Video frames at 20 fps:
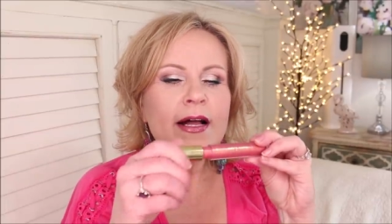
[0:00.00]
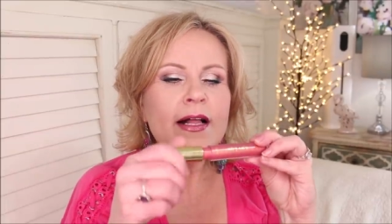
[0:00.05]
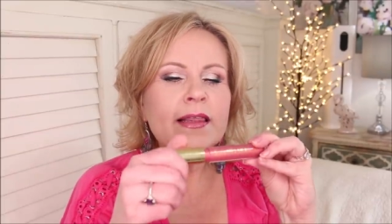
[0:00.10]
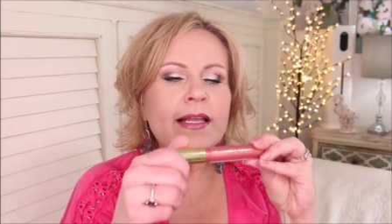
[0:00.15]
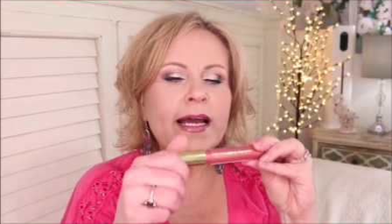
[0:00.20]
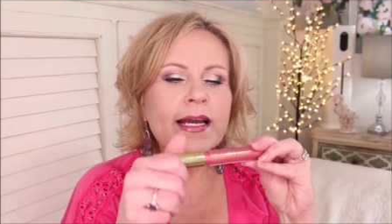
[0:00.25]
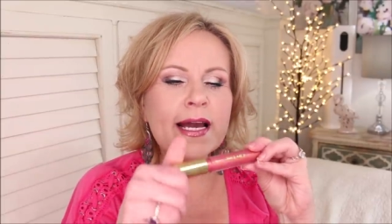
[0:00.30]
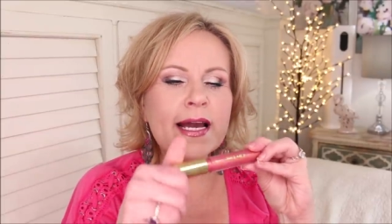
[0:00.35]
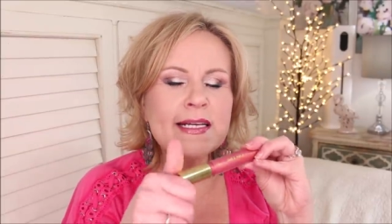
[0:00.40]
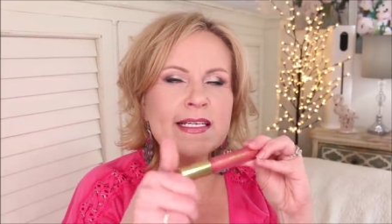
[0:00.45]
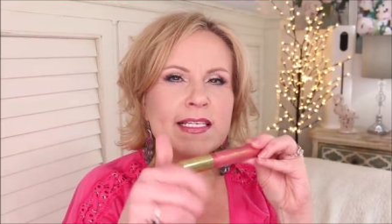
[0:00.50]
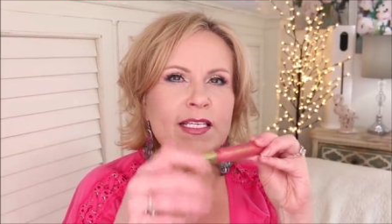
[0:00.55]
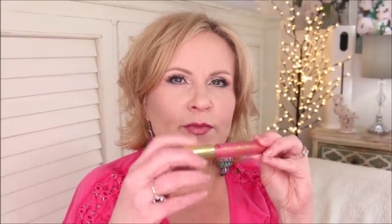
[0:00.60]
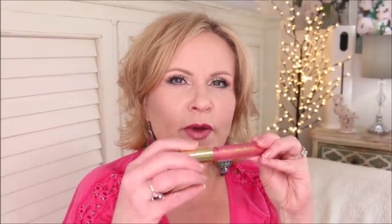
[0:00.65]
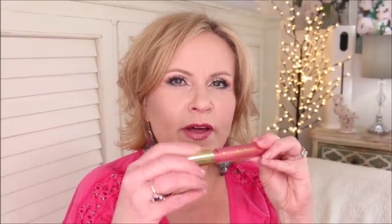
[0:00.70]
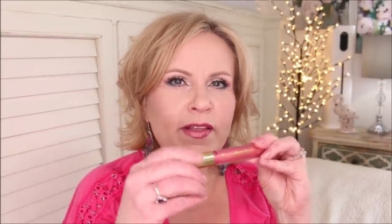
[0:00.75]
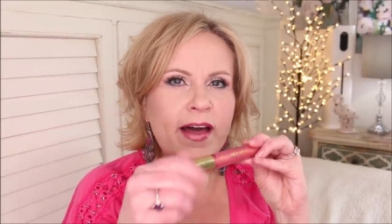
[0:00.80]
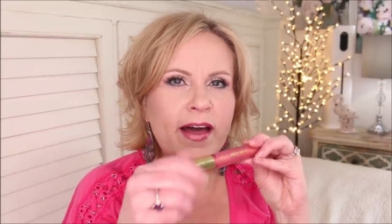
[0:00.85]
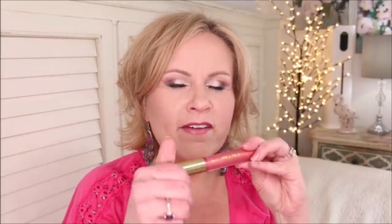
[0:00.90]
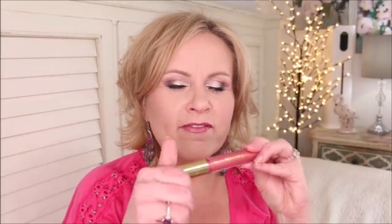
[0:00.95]
like I
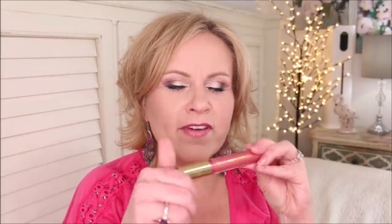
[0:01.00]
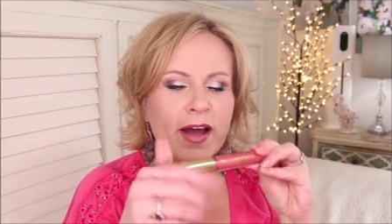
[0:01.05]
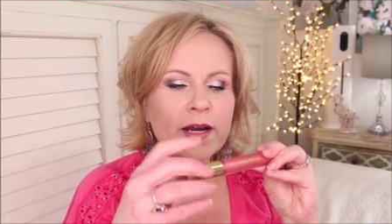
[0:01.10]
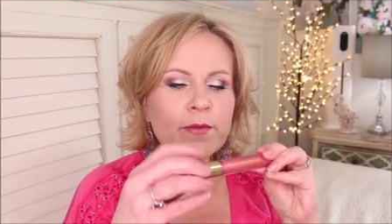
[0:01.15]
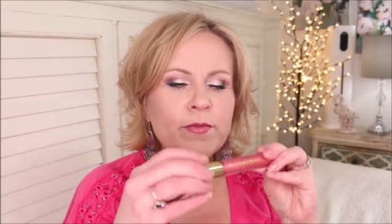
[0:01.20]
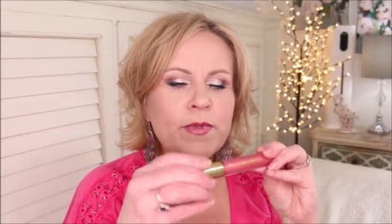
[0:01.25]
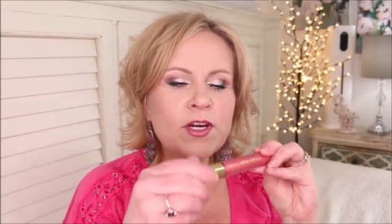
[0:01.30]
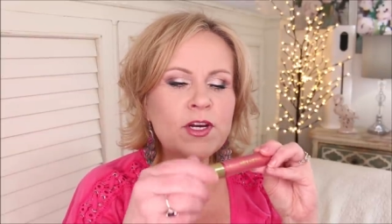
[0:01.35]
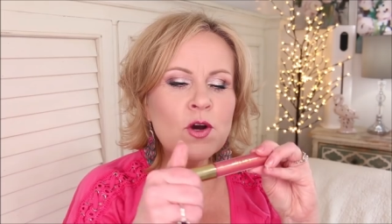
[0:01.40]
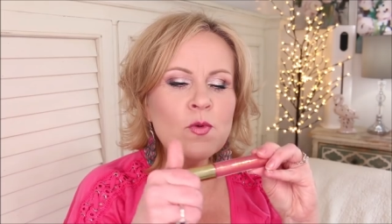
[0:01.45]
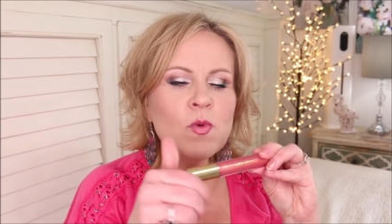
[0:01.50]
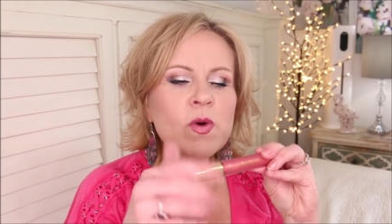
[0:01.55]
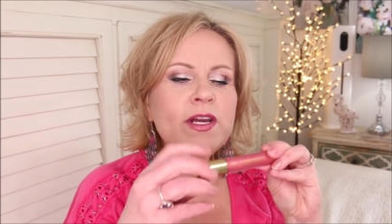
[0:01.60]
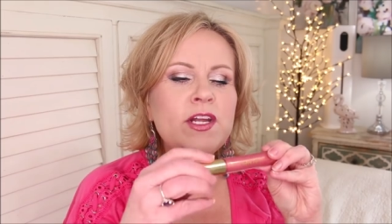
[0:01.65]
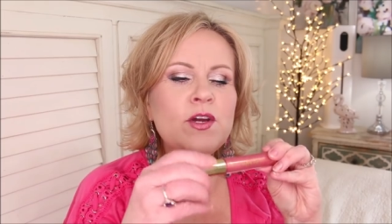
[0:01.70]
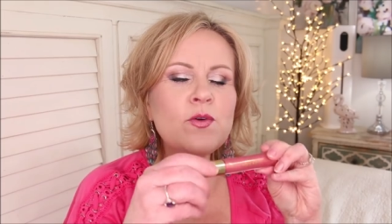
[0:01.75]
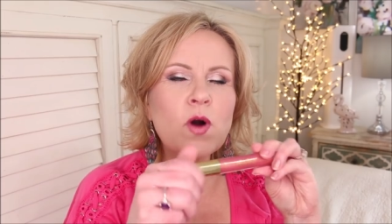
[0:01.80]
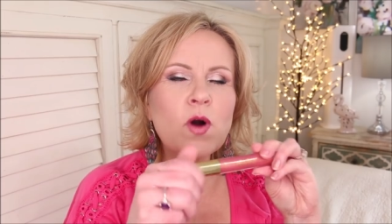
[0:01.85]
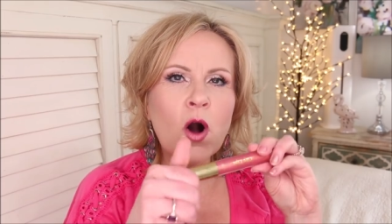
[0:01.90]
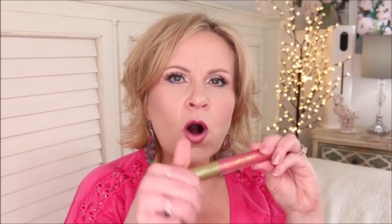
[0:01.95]
smell that vitamin. You know when
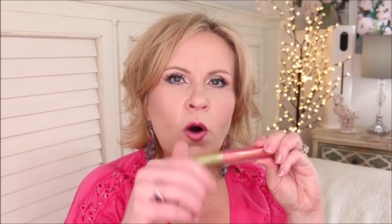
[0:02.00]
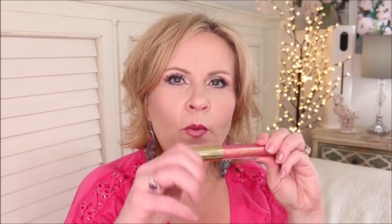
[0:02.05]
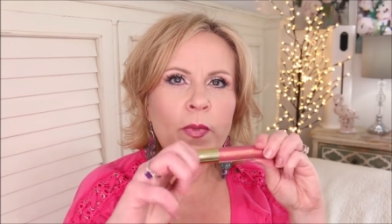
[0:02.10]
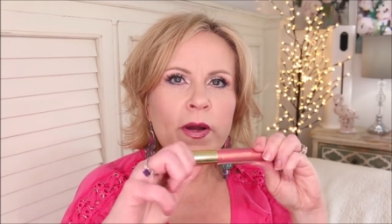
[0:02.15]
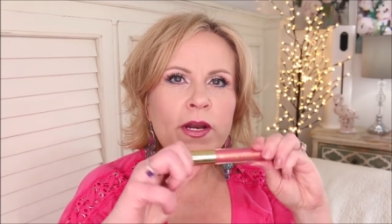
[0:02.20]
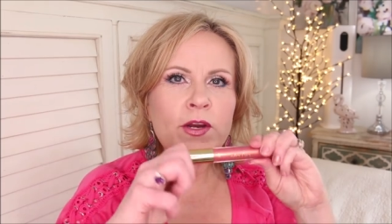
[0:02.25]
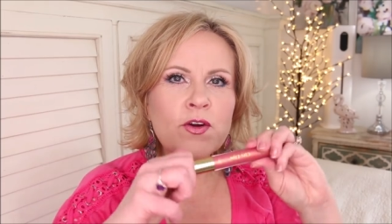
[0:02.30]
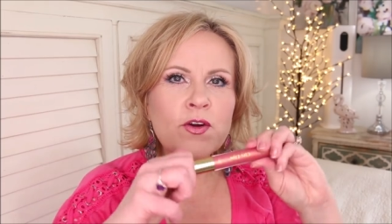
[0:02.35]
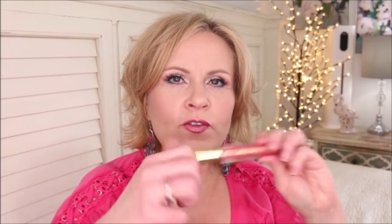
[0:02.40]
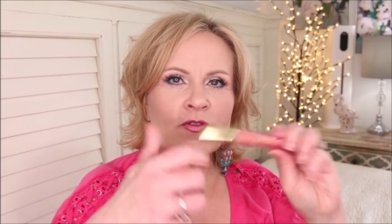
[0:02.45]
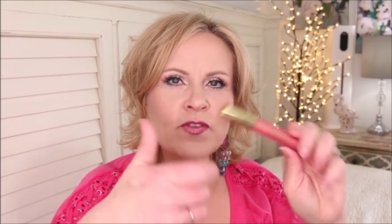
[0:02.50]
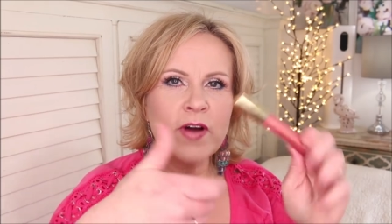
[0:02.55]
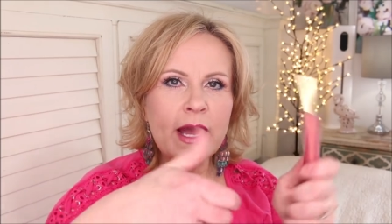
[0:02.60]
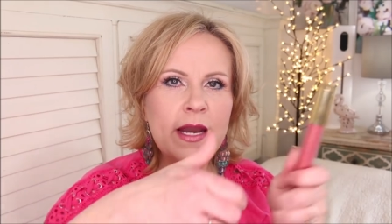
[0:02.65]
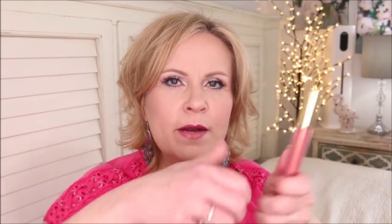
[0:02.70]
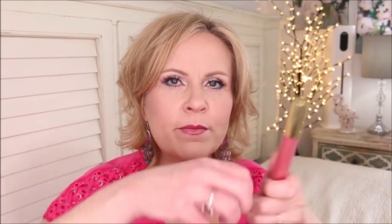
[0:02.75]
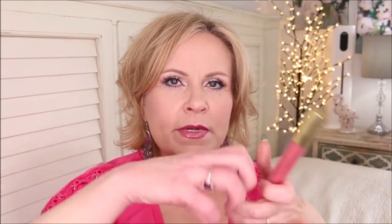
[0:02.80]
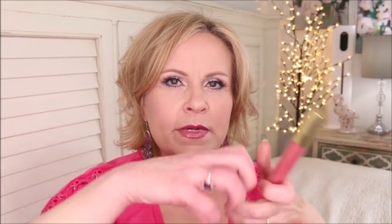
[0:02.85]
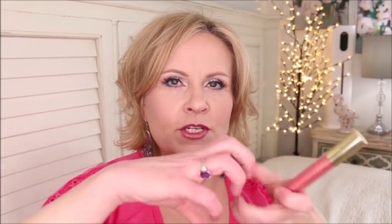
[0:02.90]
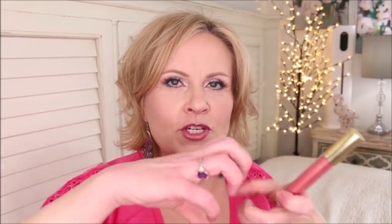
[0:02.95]
you open your
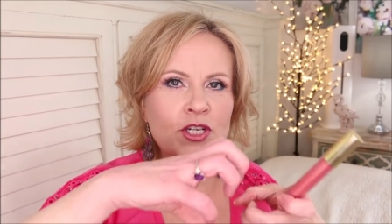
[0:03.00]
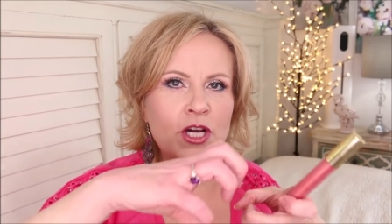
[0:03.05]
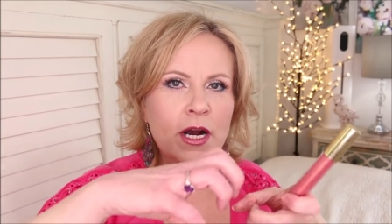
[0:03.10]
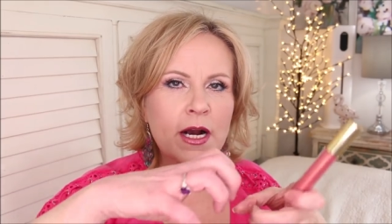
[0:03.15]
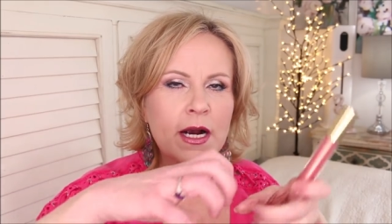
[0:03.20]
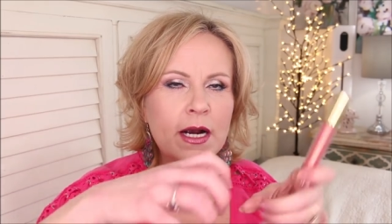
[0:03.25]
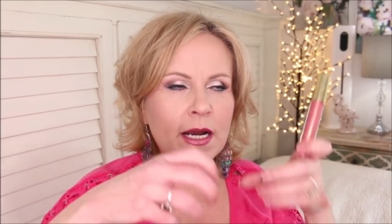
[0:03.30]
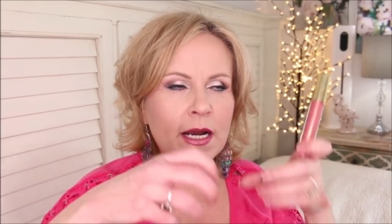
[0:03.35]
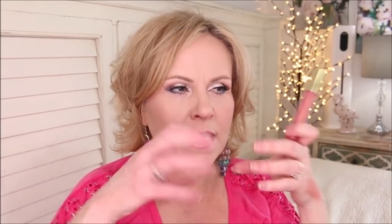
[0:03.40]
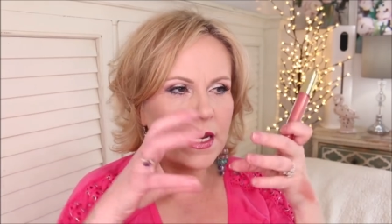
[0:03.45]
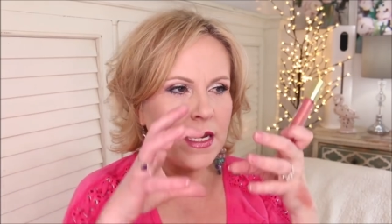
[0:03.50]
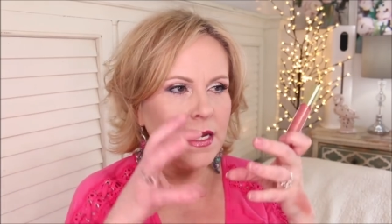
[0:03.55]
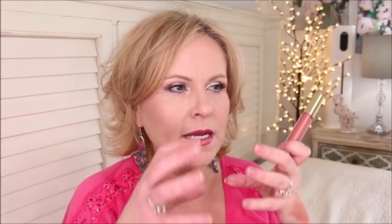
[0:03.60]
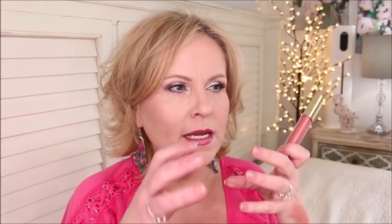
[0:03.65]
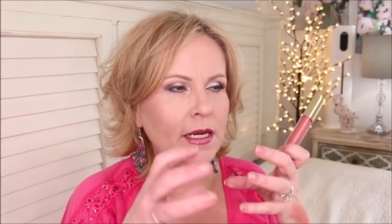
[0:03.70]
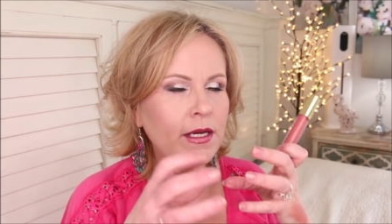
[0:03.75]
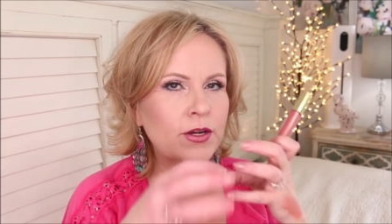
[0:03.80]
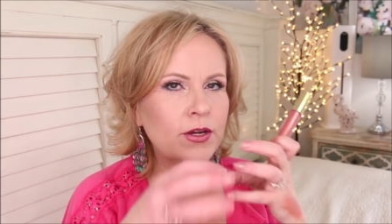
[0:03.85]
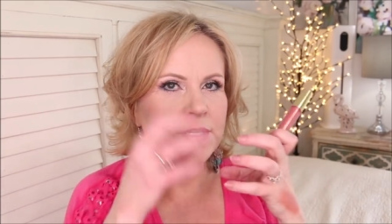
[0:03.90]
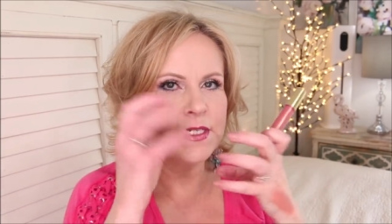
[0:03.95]
vitamin jar
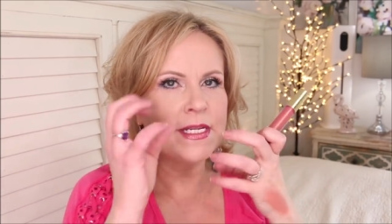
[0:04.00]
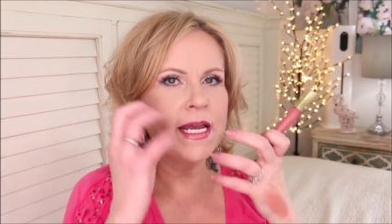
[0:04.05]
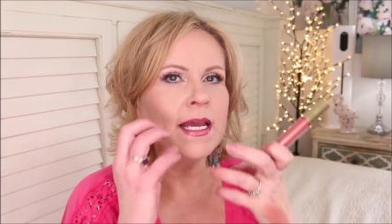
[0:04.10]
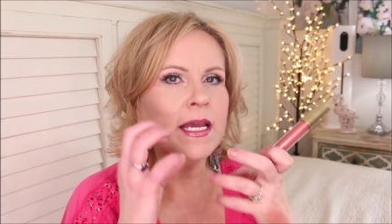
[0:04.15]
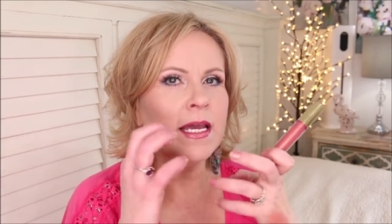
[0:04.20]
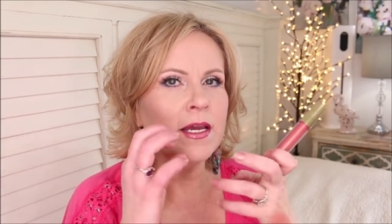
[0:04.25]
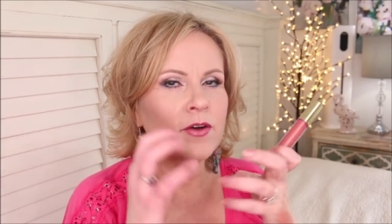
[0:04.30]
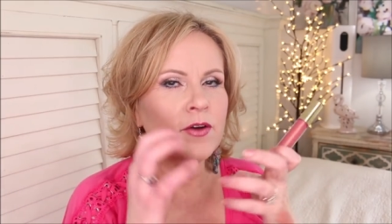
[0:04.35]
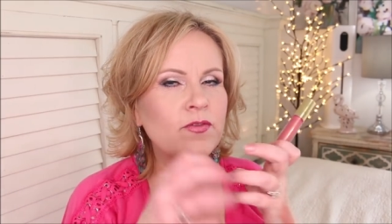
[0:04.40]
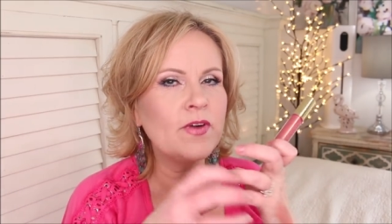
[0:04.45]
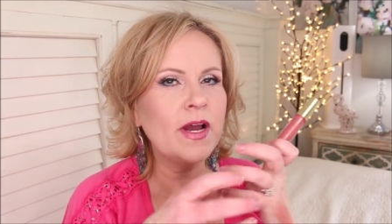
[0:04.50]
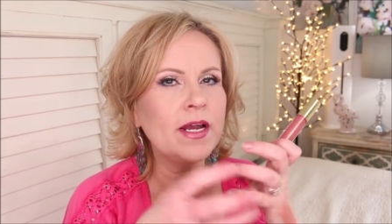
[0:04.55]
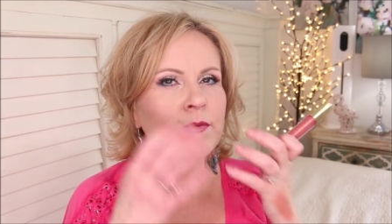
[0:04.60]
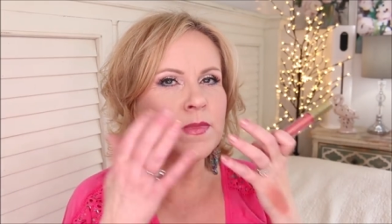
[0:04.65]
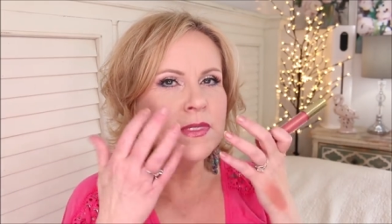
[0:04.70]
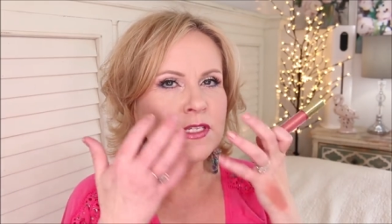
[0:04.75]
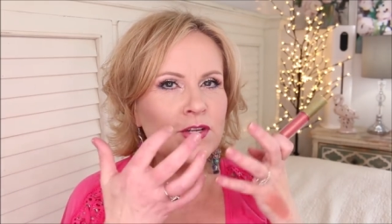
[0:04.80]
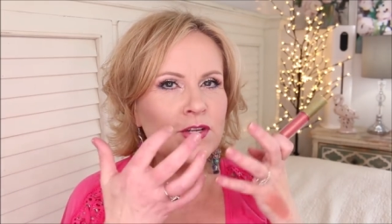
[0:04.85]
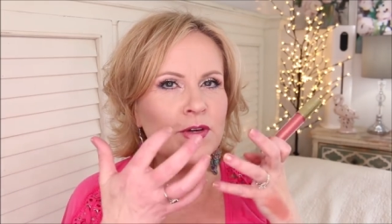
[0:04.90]
and you're taking your vitamins,